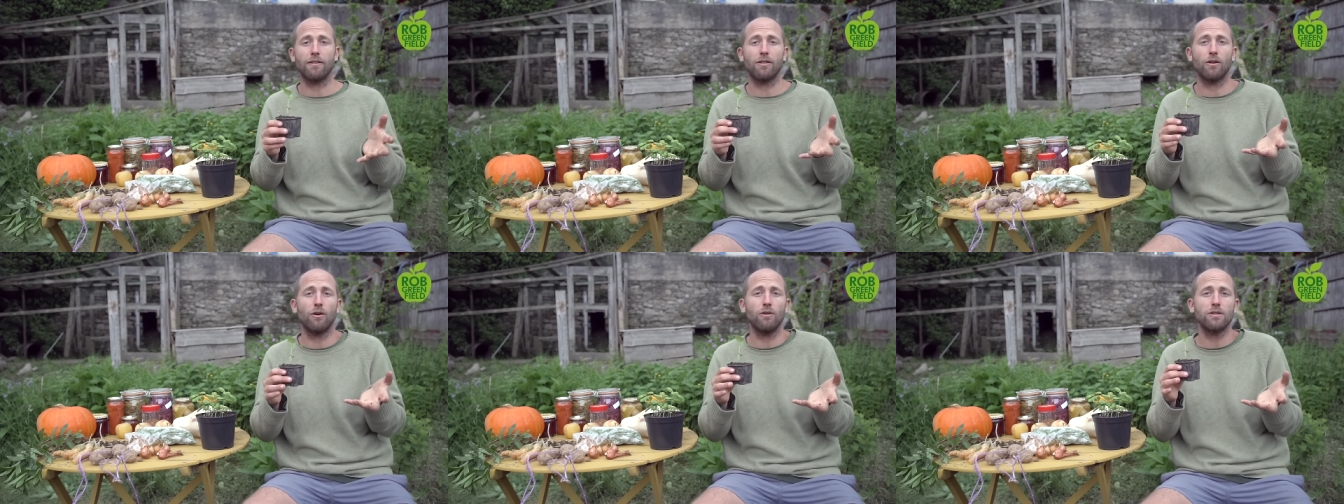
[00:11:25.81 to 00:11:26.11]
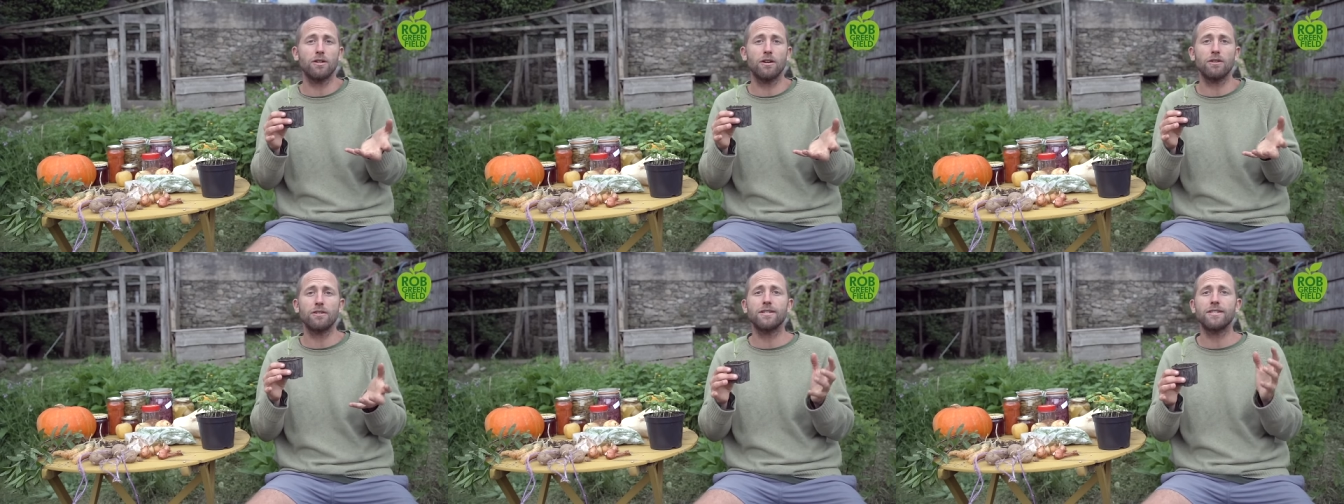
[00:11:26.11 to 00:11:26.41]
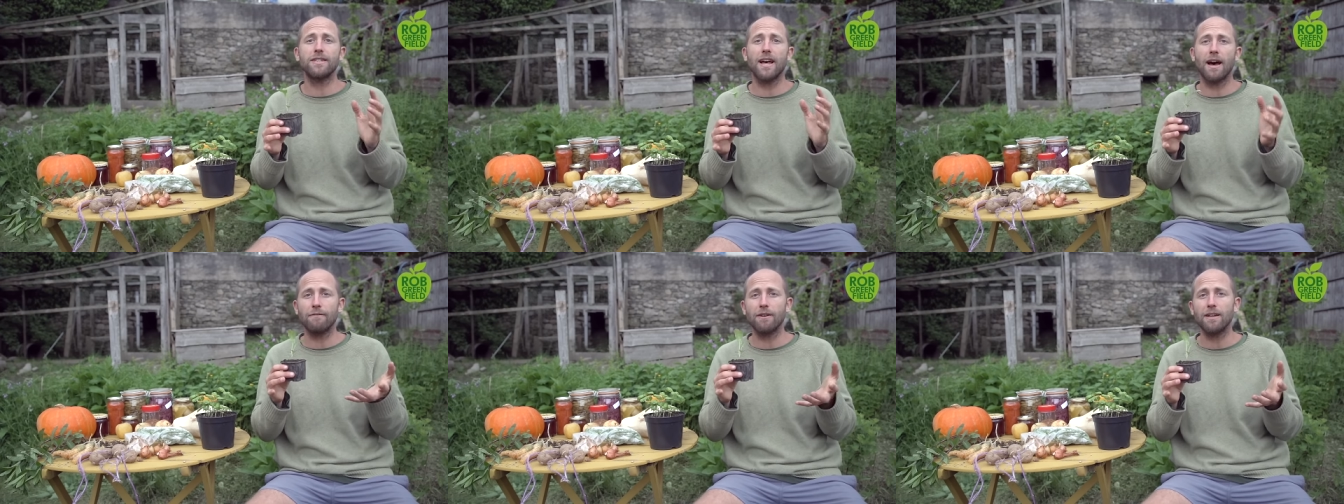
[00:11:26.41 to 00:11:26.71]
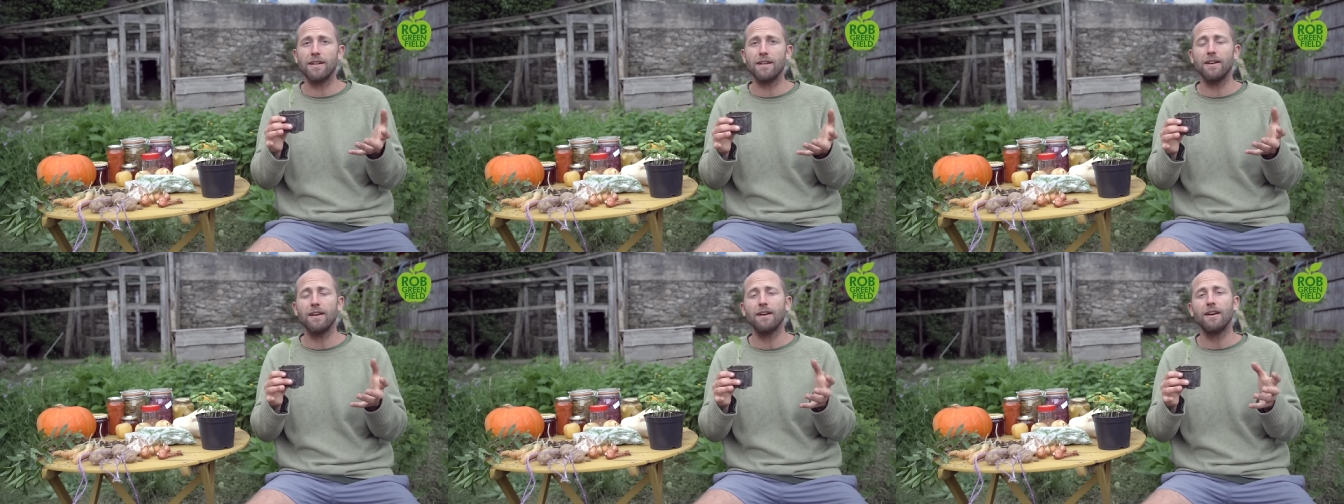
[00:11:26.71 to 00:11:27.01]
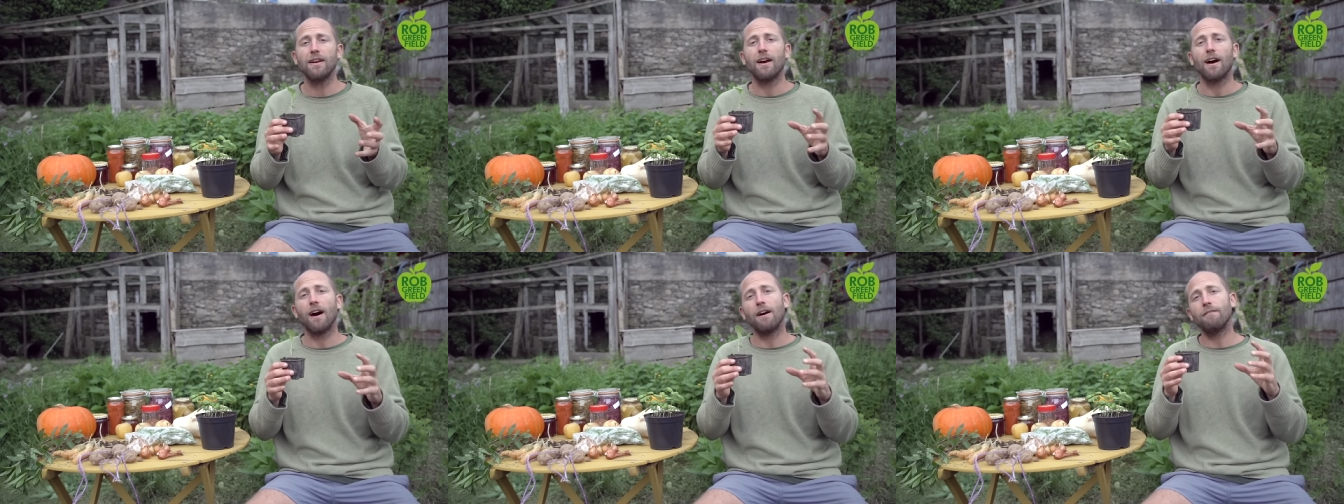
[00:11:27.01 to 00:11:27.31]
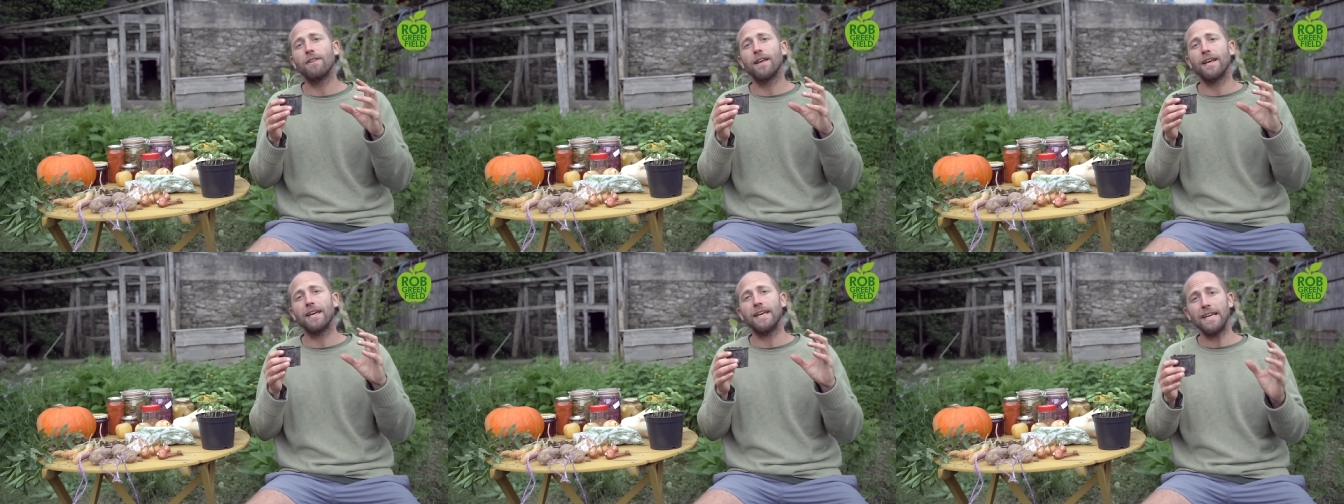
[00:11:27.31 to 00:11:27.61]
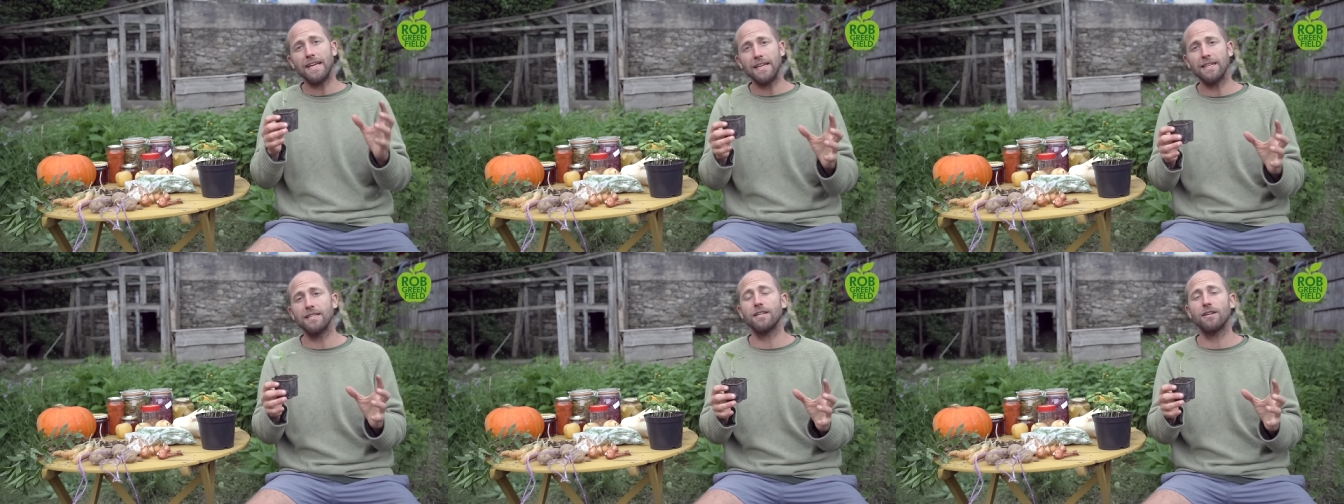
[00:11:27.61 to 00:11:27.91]
Those are seven of the
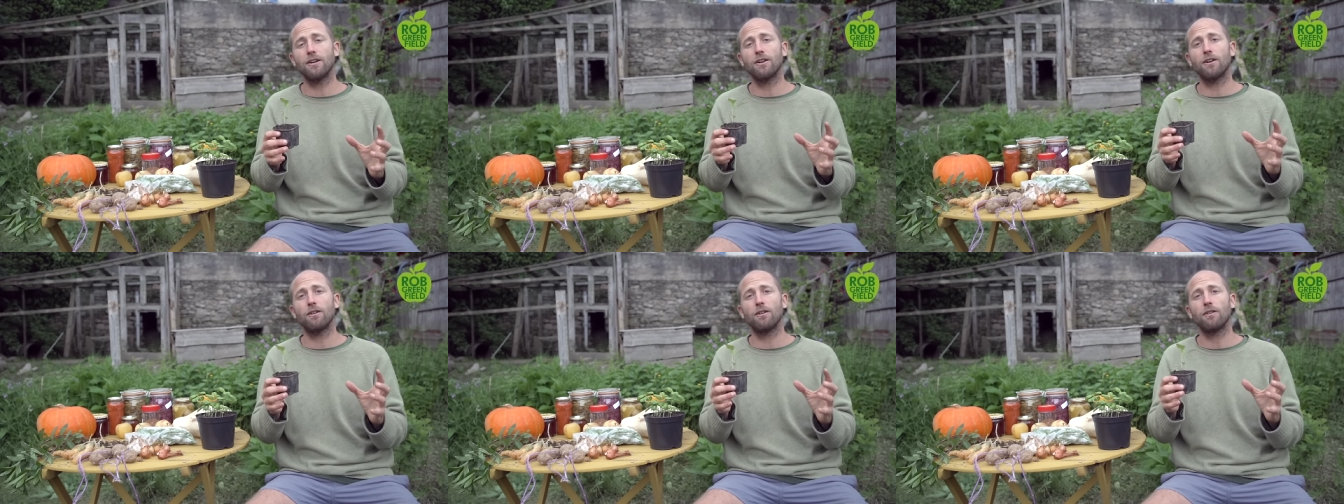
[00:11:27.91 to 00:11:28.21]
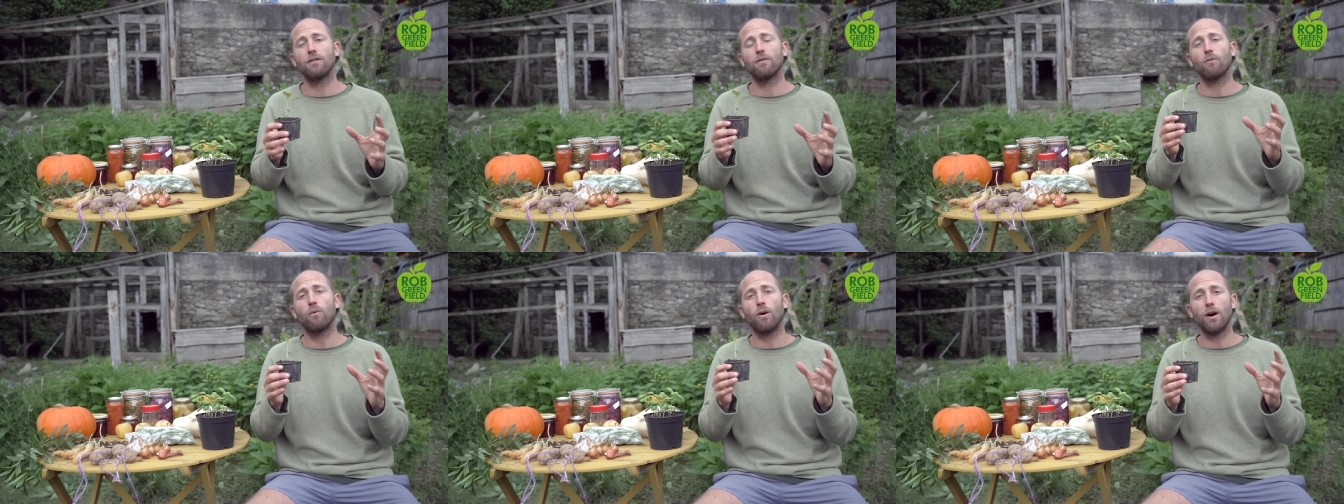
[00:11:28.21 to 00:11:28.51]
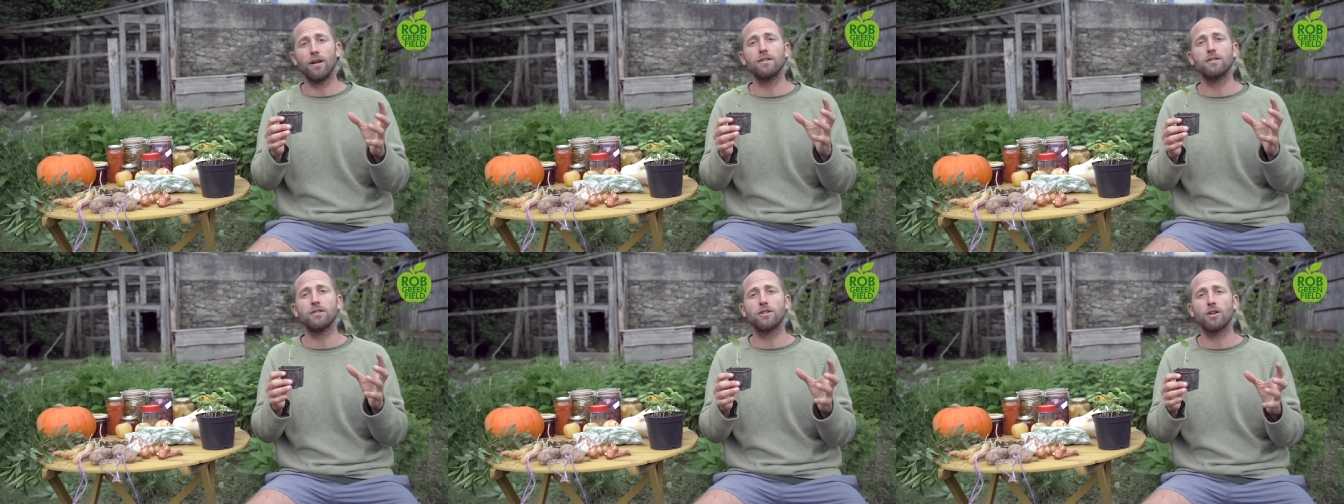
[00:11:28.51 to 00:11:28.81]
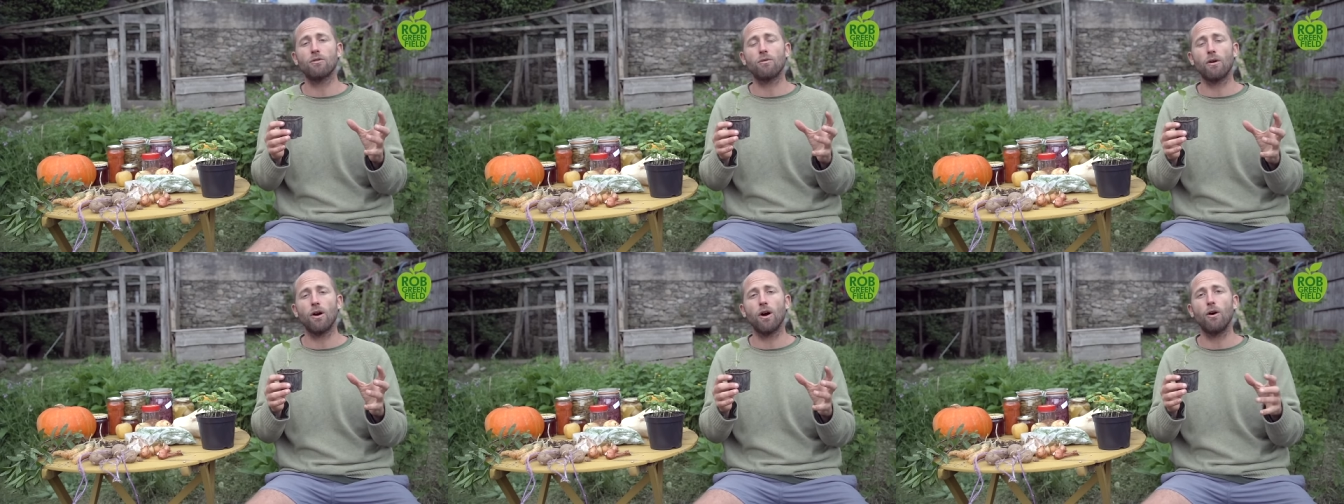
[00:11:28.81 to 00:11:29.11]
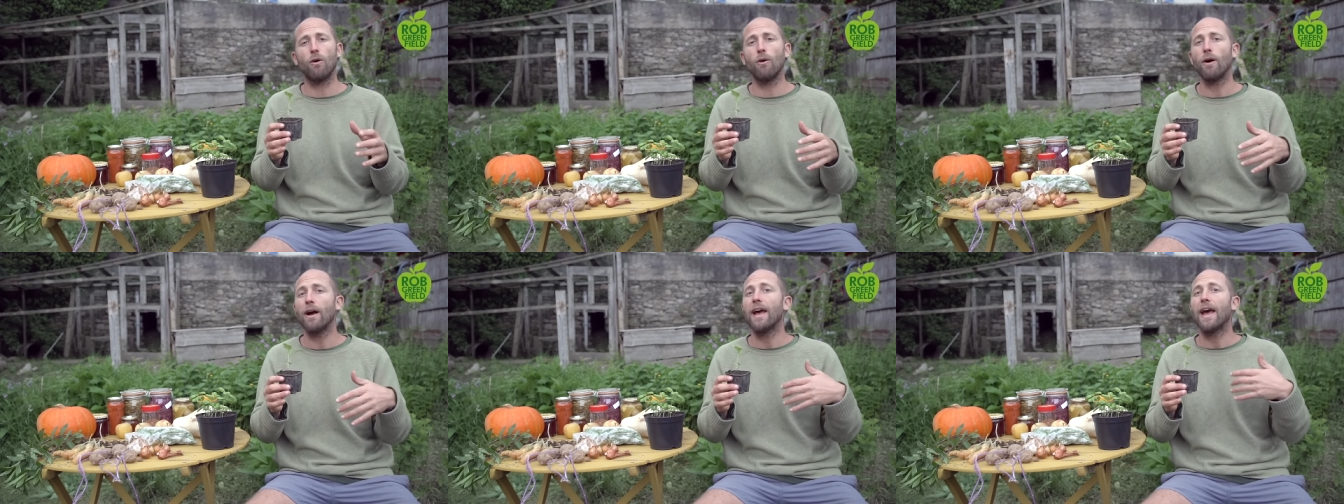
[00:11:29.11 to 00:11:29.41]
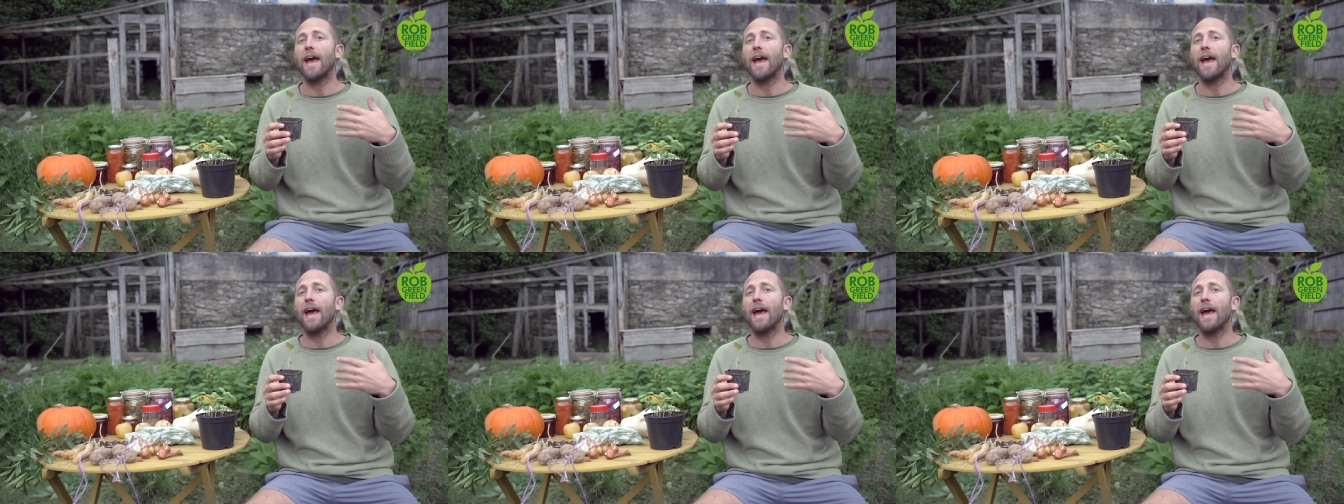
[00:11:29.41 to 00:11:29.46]
easier ones to grow.